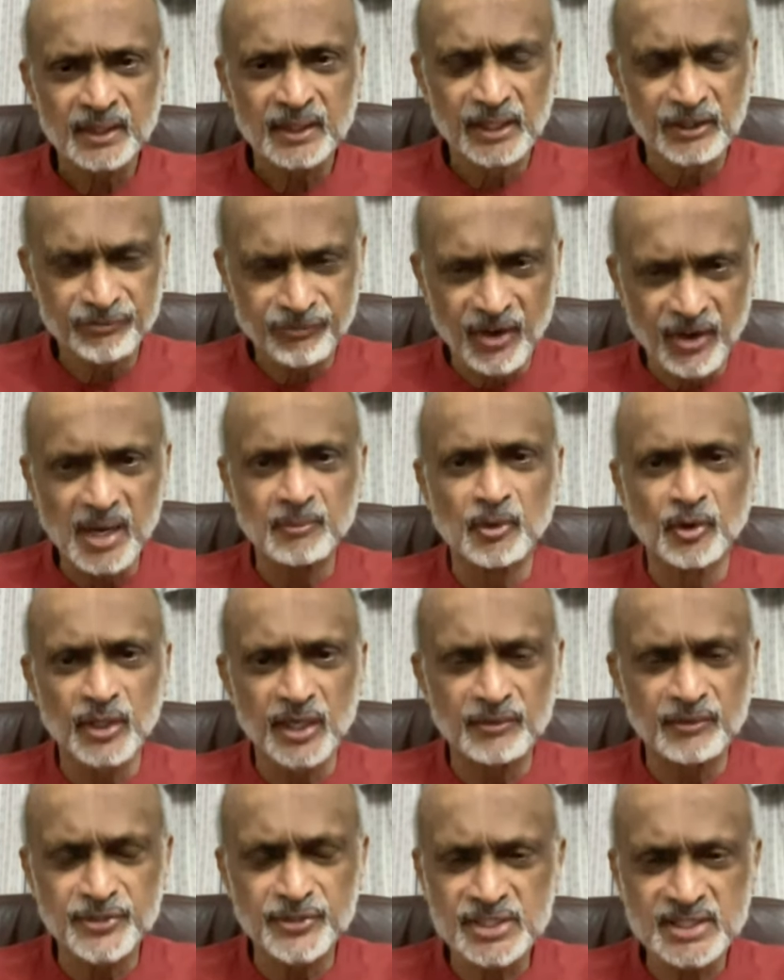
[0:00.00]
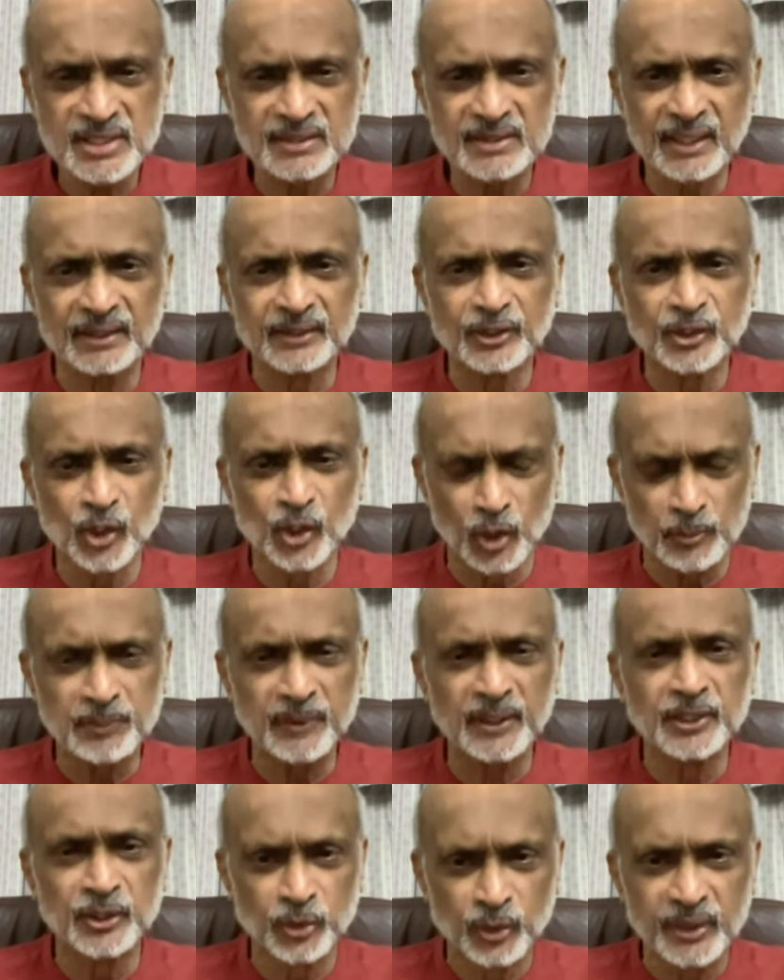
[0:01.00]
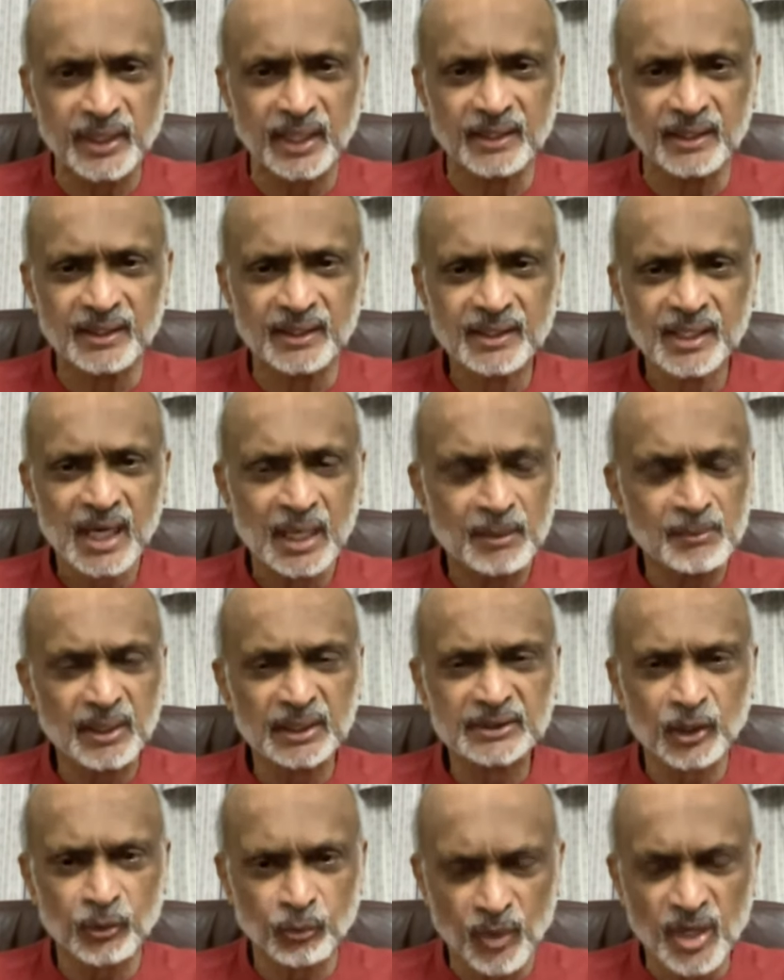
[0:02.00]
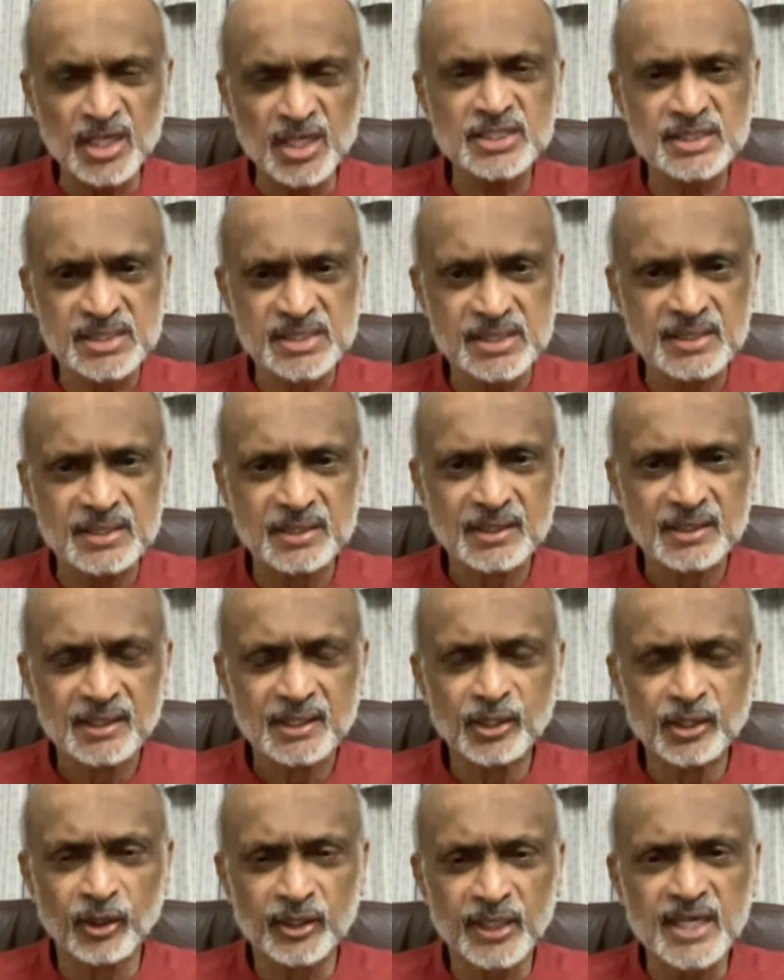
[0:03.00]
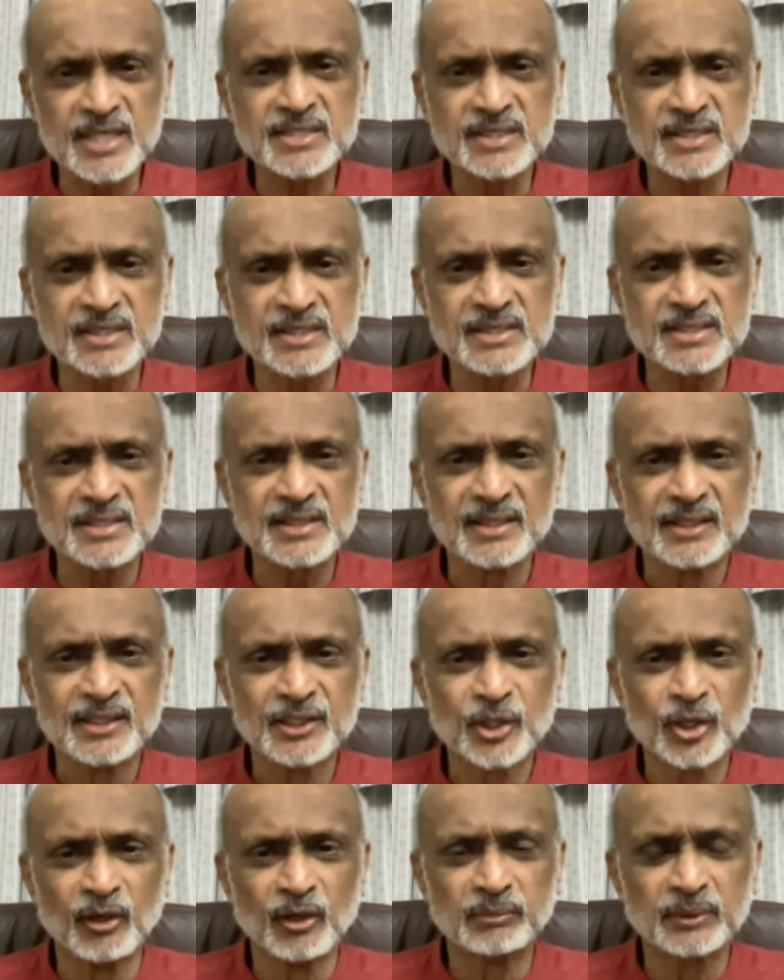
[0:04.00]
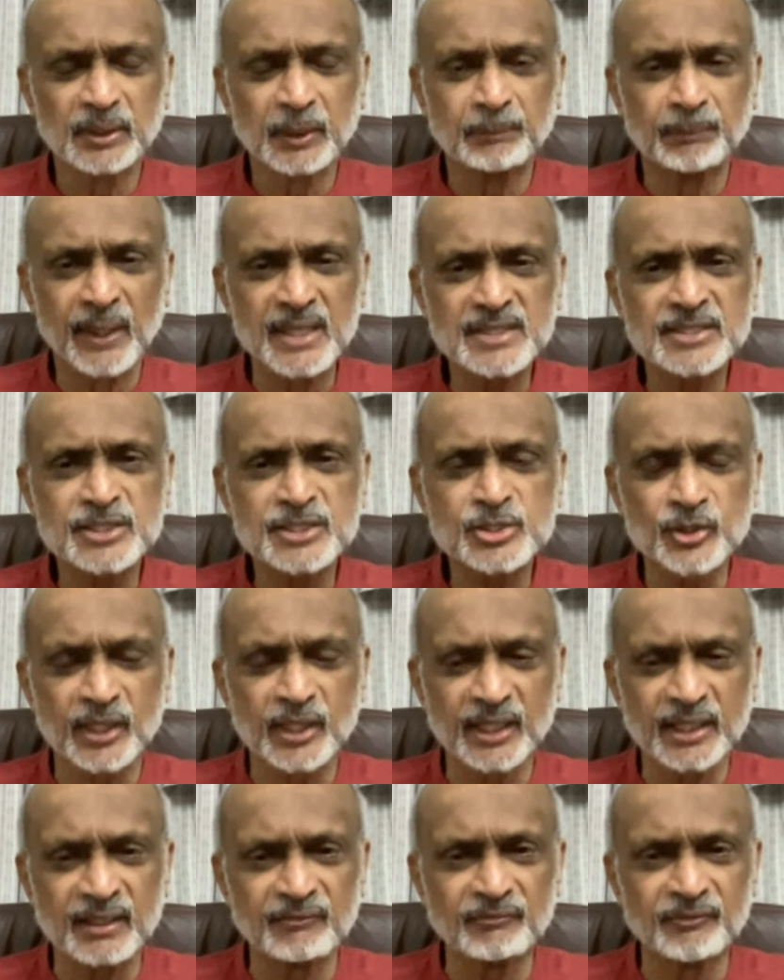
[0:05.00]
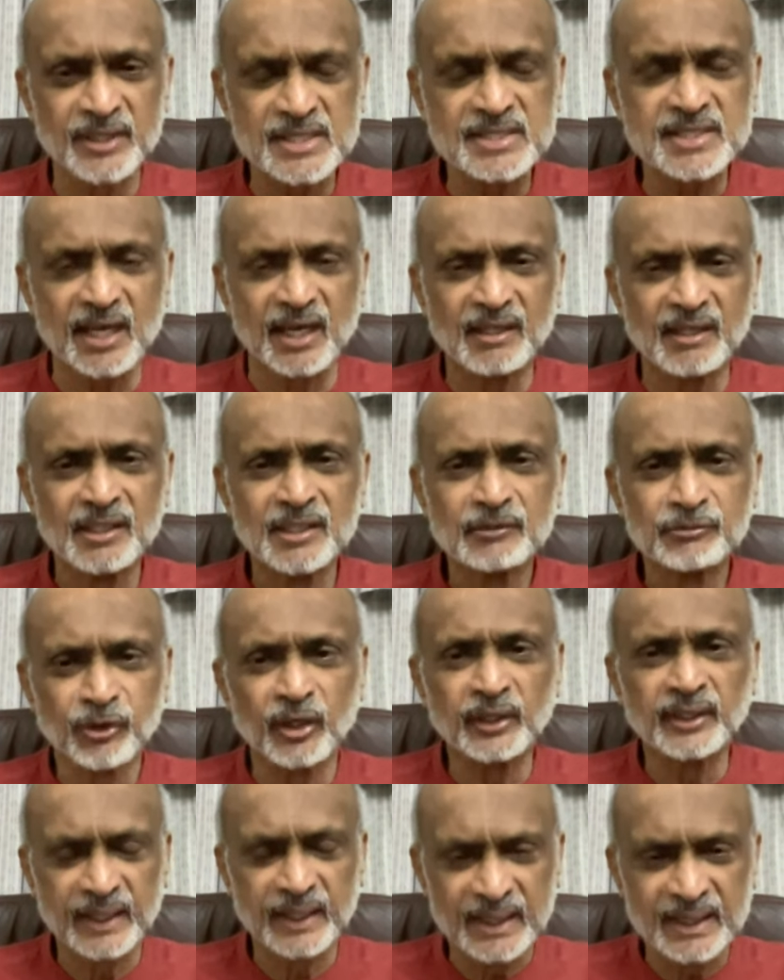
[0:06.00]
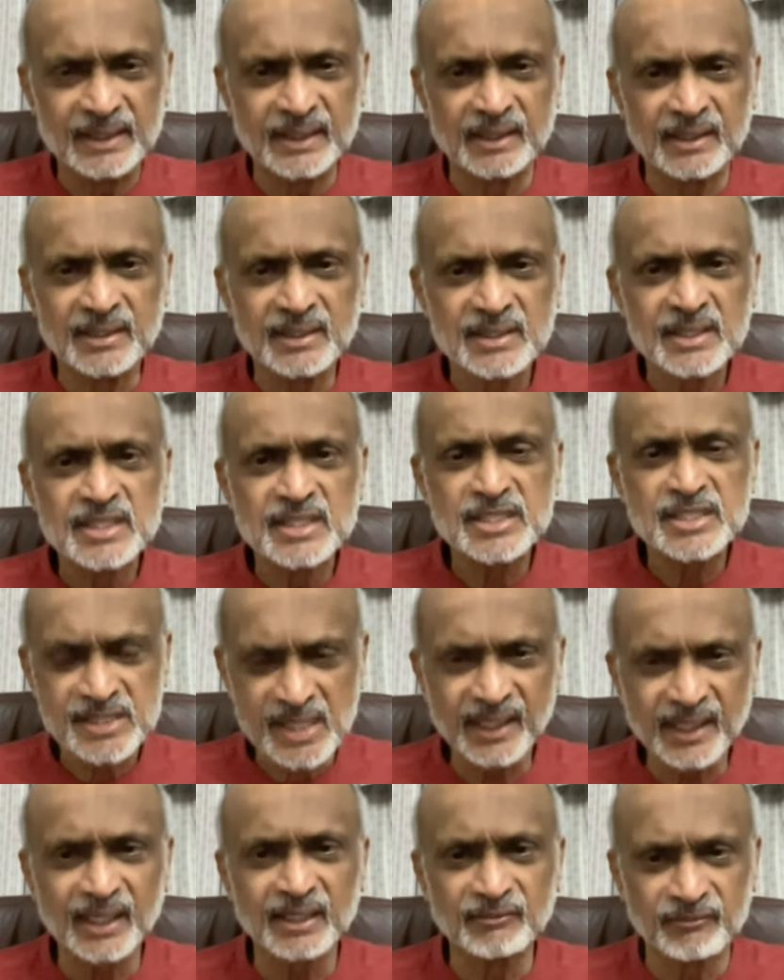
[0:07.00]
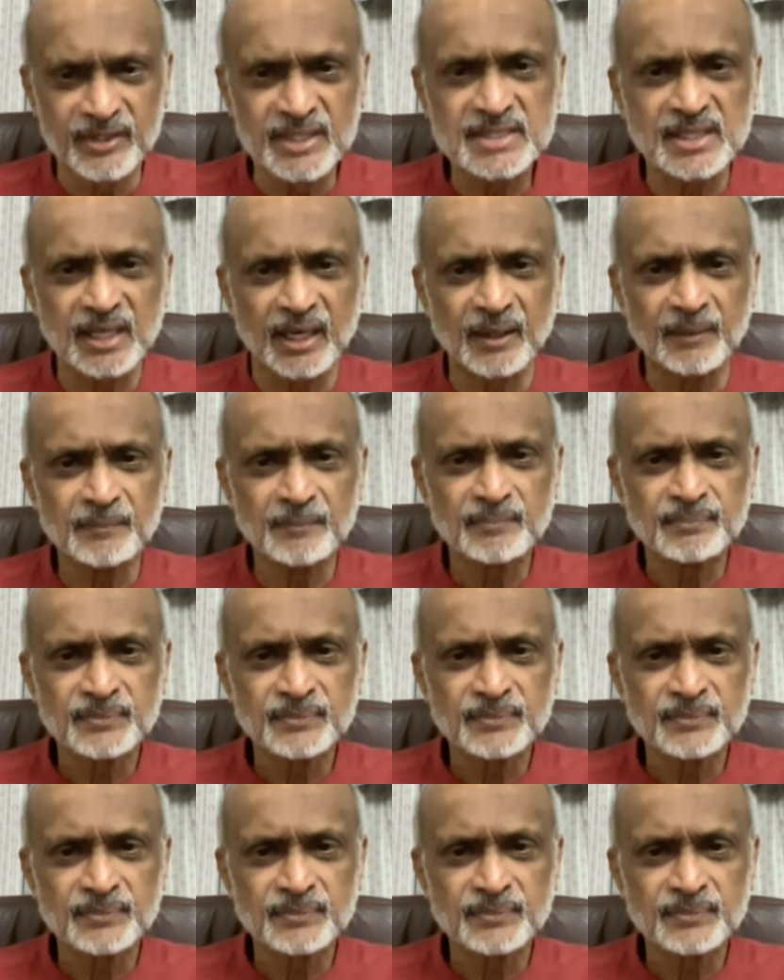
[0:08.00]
They're far more efficient than the European Union, among the worst locations, you know, the places to get a visa for an Indian is Schengen visa.